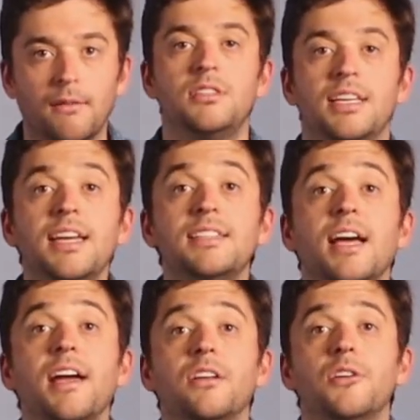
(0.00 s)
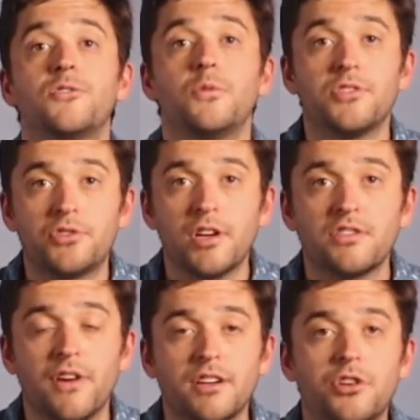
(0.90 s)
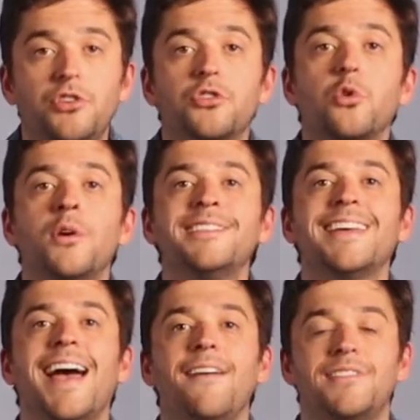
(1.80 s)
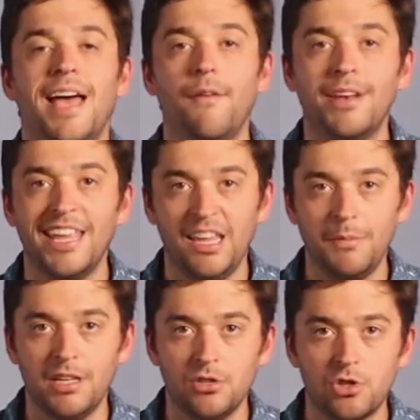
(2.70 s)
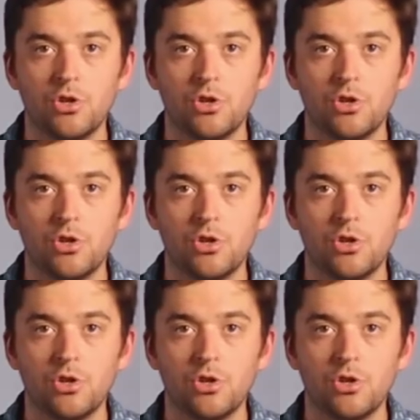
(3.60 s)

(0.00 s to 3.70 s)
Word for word: To get diagnosed with a stress fracture, you're going to have to have an image.